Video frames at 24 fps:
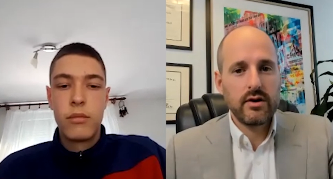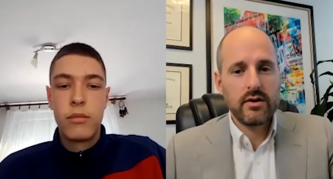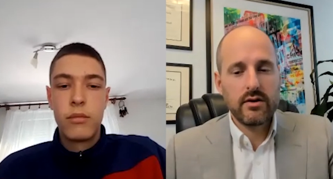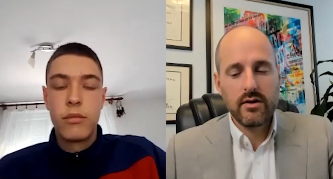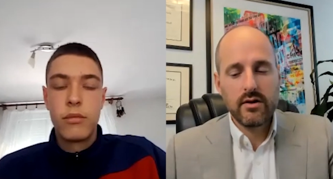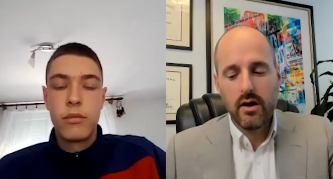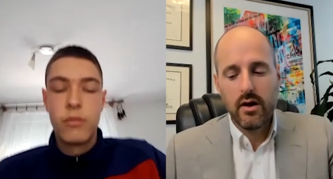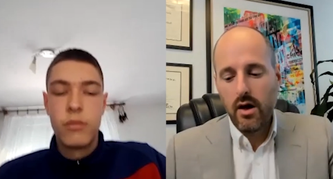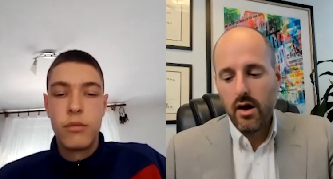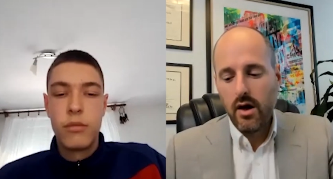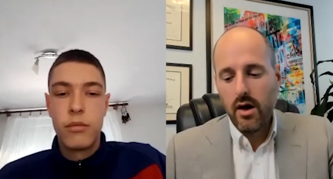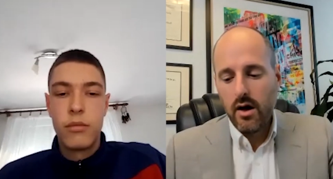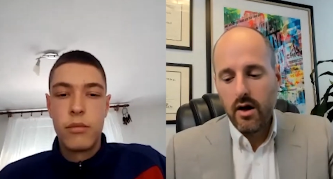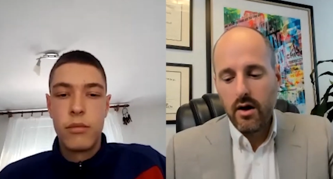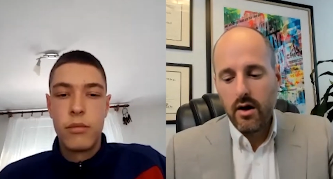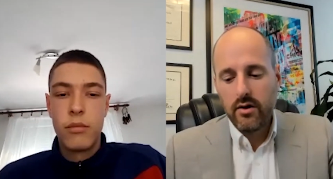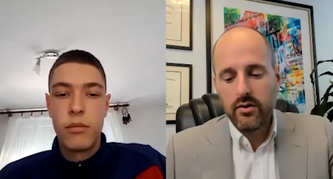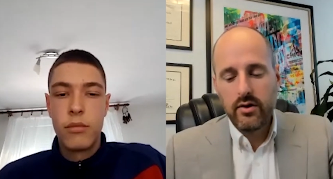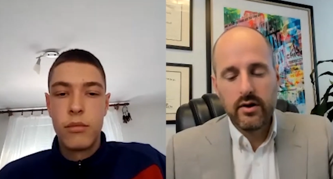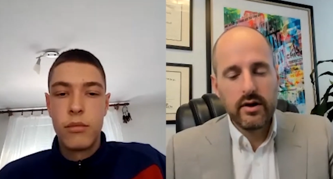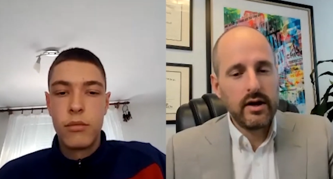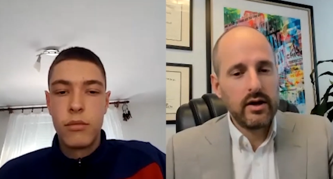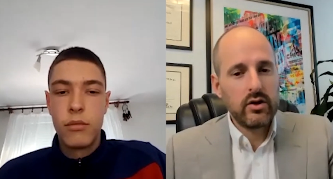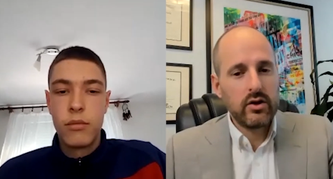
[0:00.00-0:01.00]
Speaker 1: it's
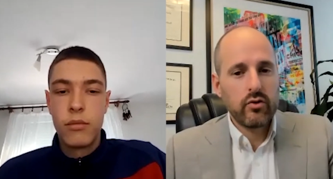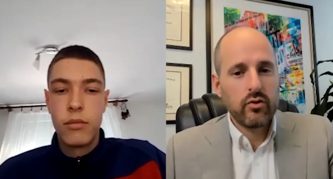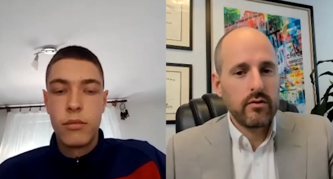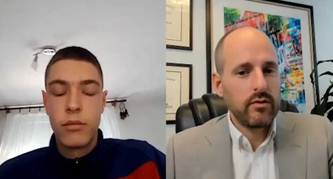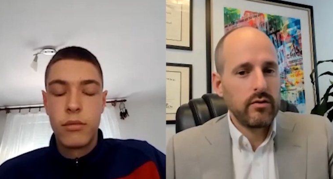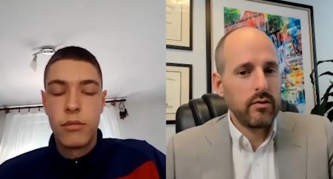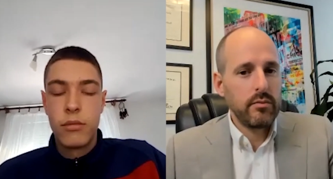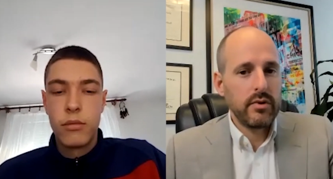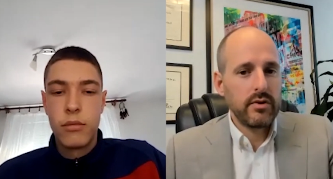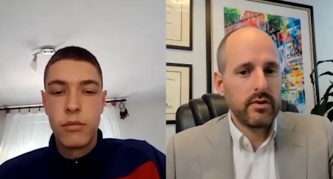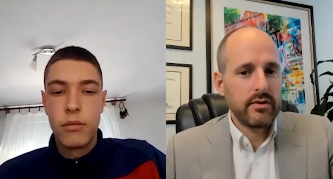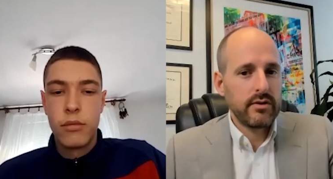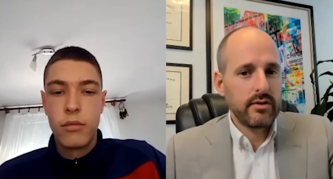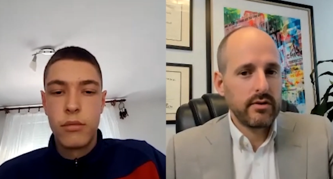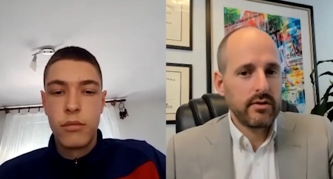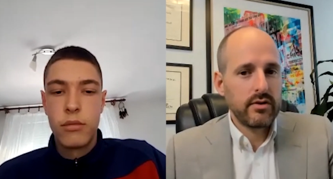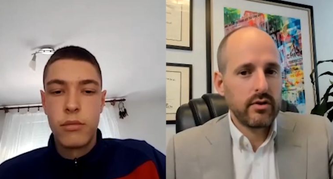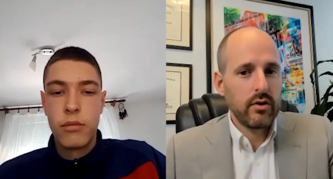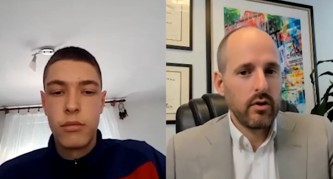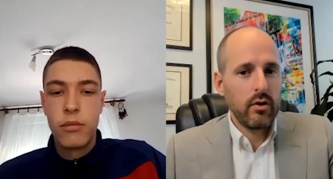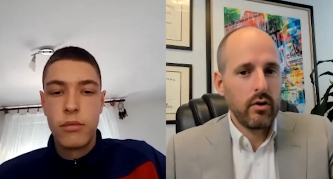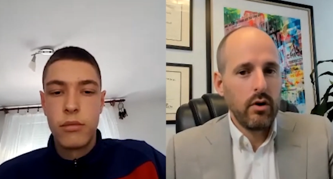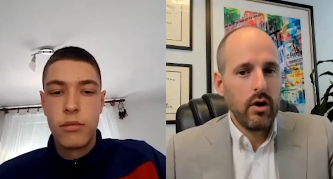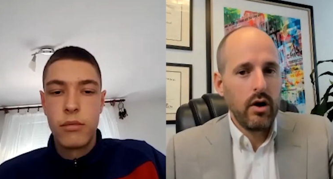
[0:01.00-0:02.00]
the nature of the business.
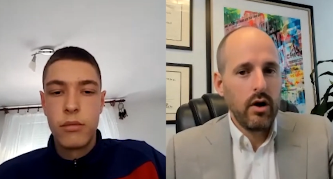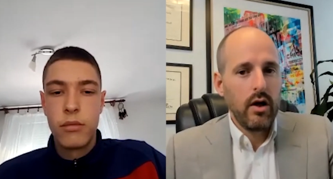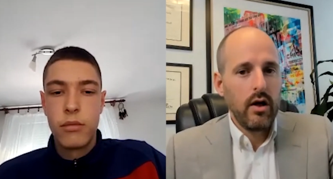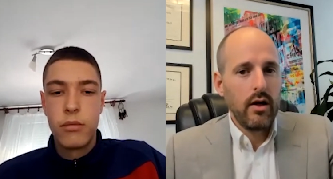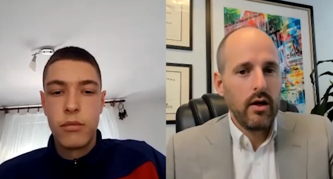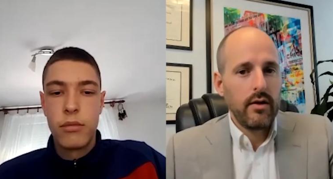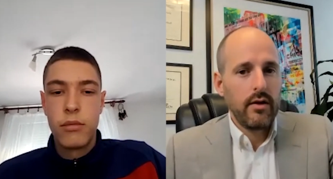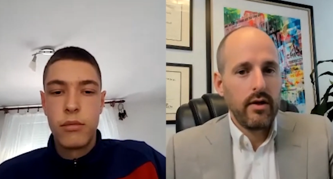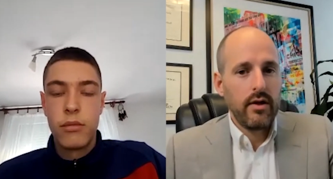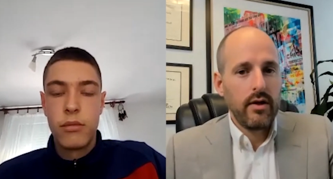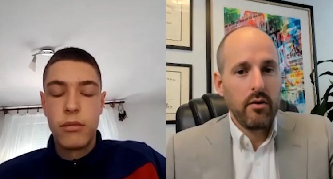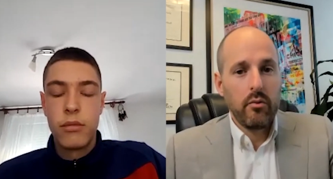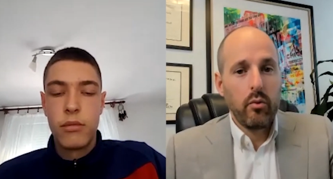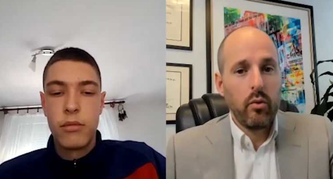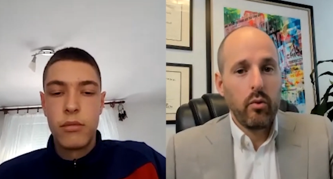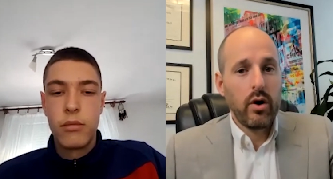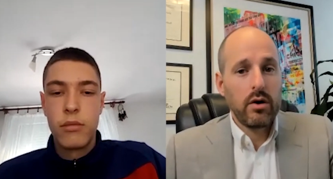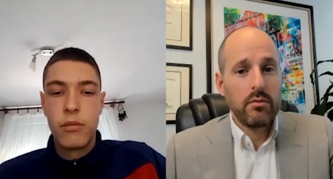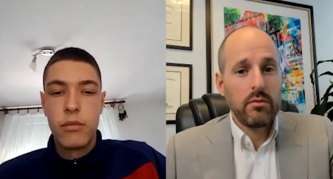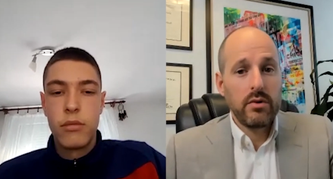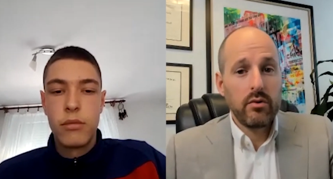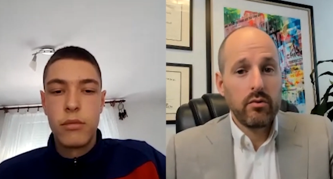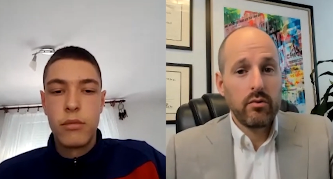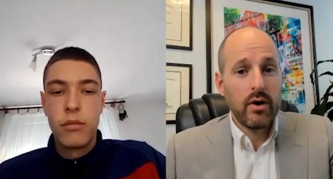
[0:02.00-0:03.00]
So they
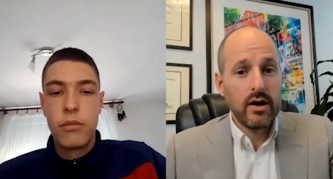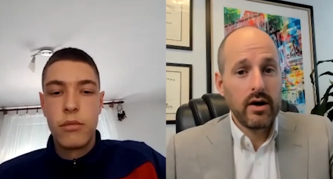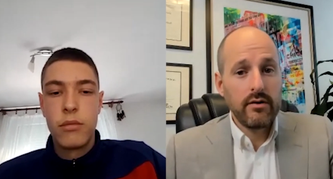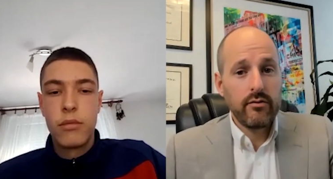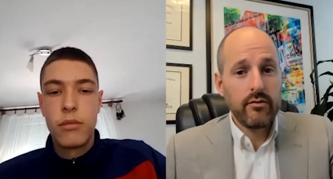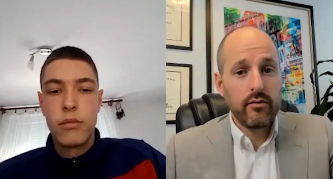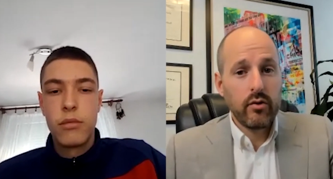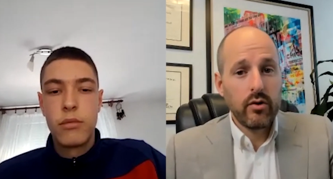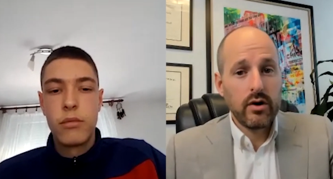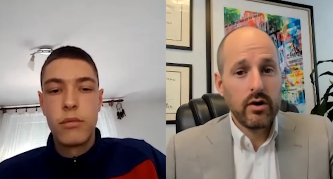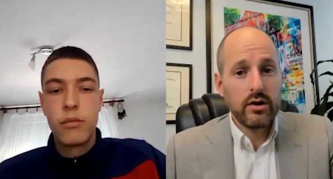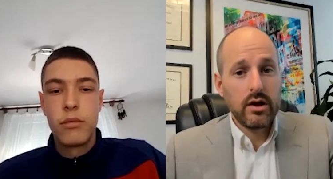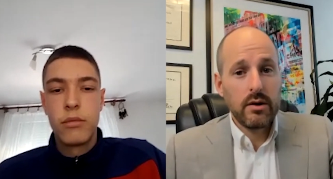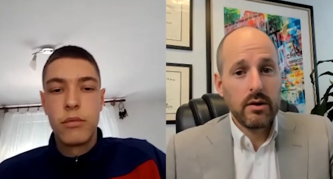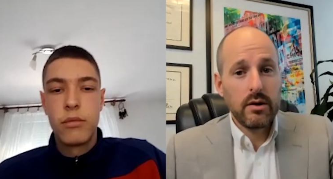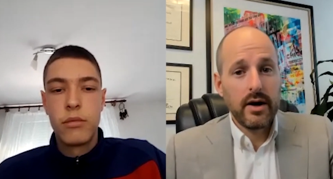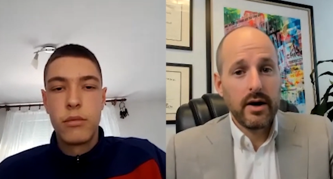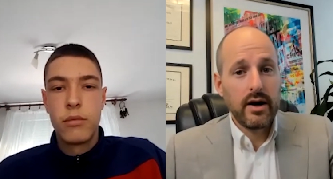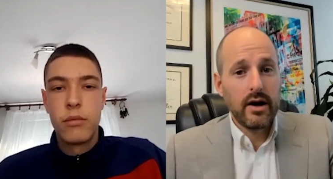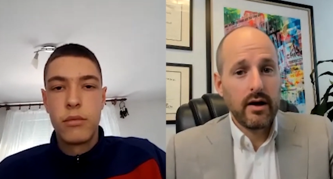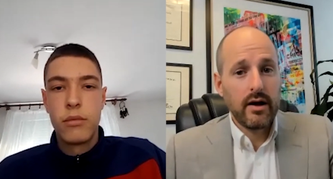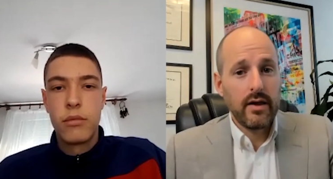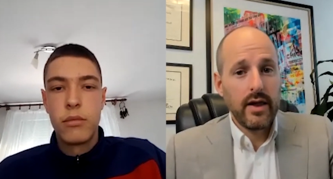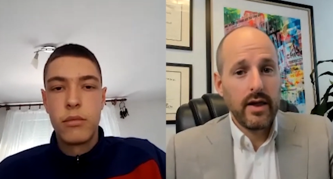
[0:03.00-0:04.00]
want to be ready for it. They
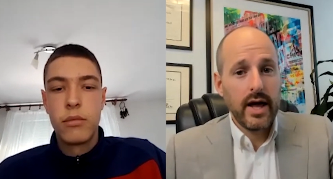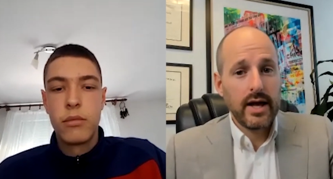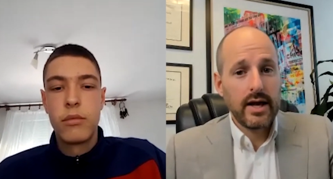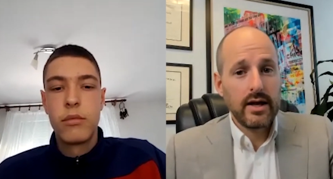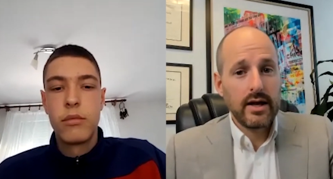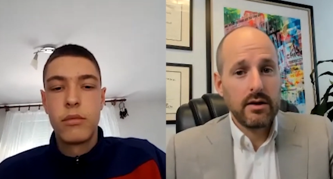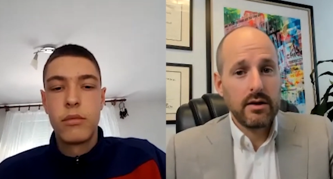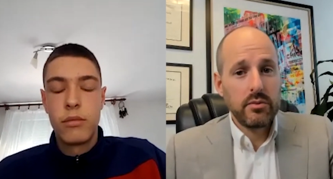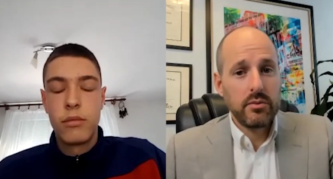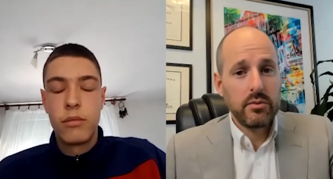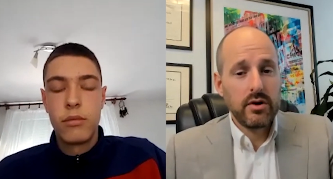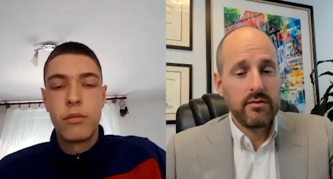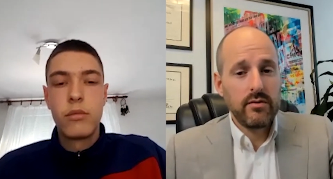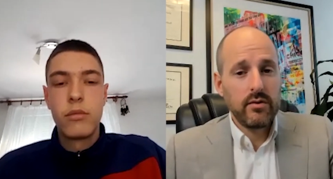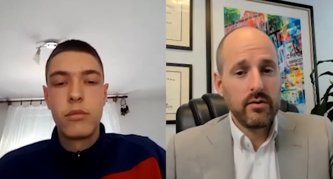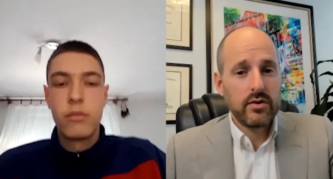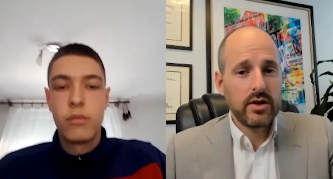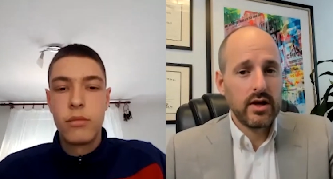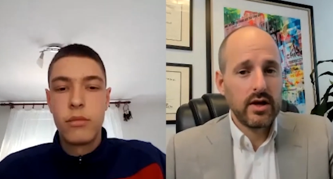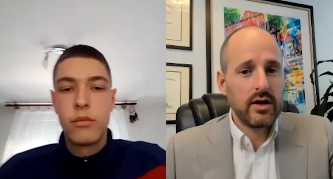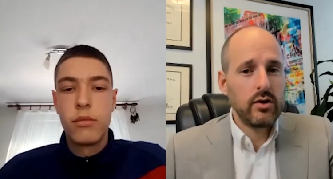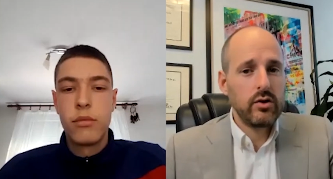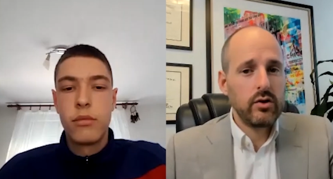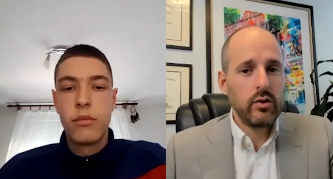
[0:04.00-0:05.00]
might not like it, but if you
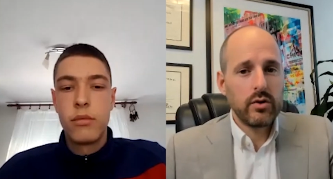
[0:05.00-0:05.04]
say you